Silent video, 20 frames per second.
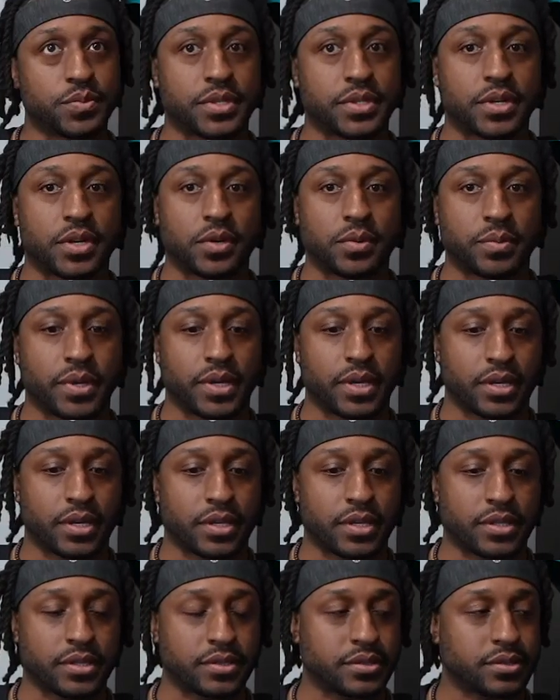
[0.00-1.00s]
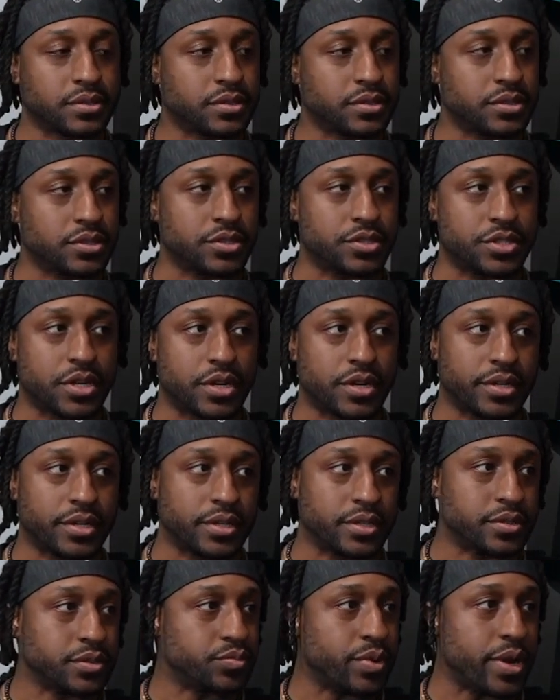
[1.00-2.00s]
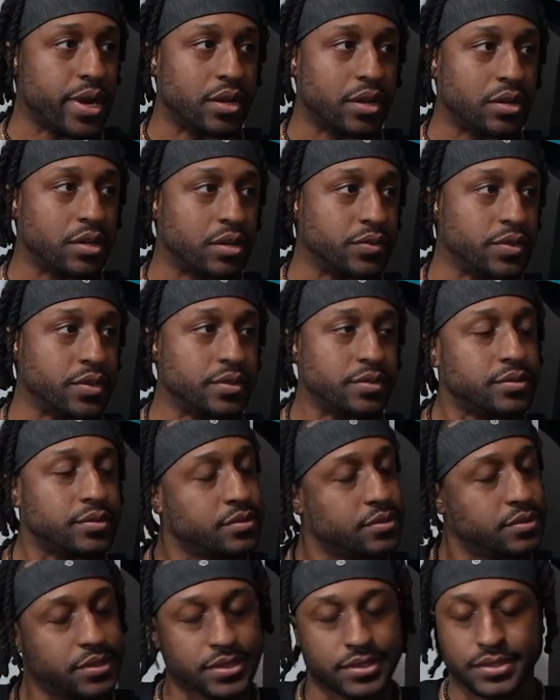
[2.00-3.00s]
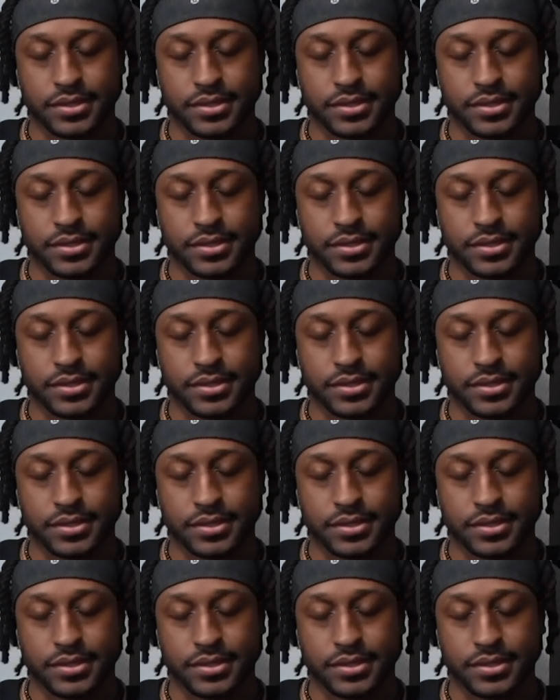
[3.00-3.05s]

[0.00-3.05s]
dope, man, and your journey is proud of you. I